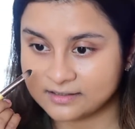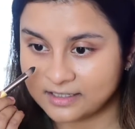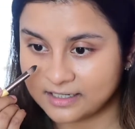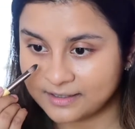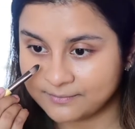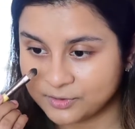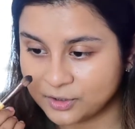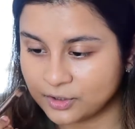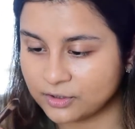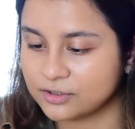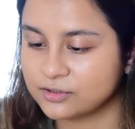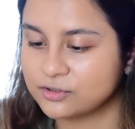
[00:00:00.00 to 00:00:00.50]

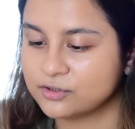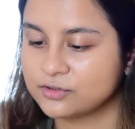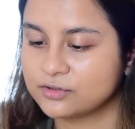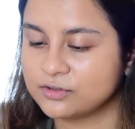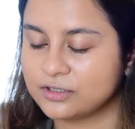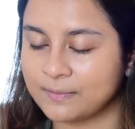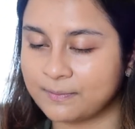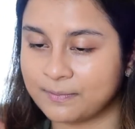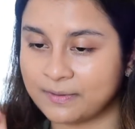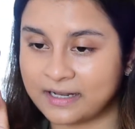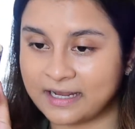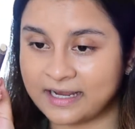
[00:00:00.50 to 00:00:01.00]
I'm going to
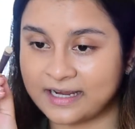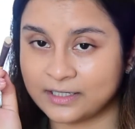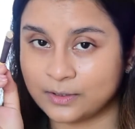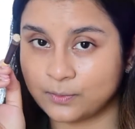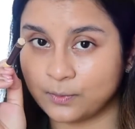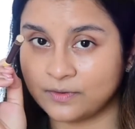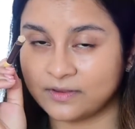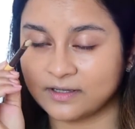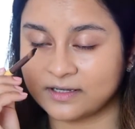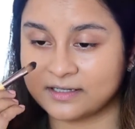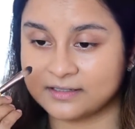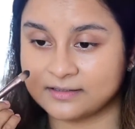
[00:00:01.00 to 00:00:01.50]
apply it
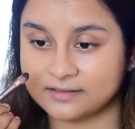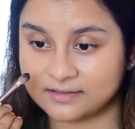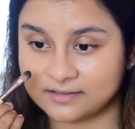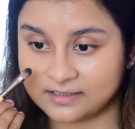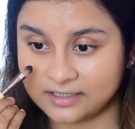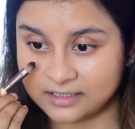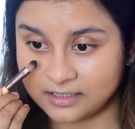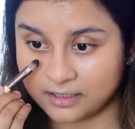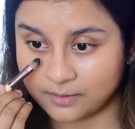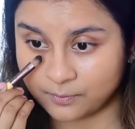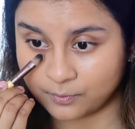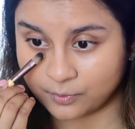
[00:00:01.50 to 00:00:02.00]
with a
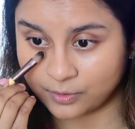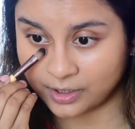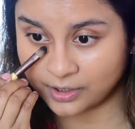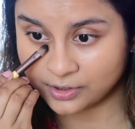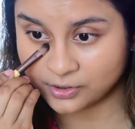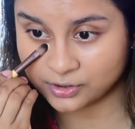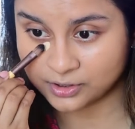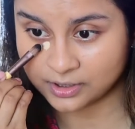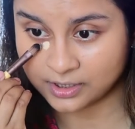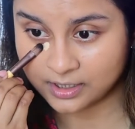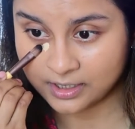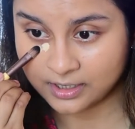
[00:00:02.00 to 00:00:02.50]
concealer
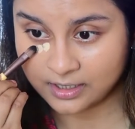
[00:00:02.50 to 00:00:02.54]
brush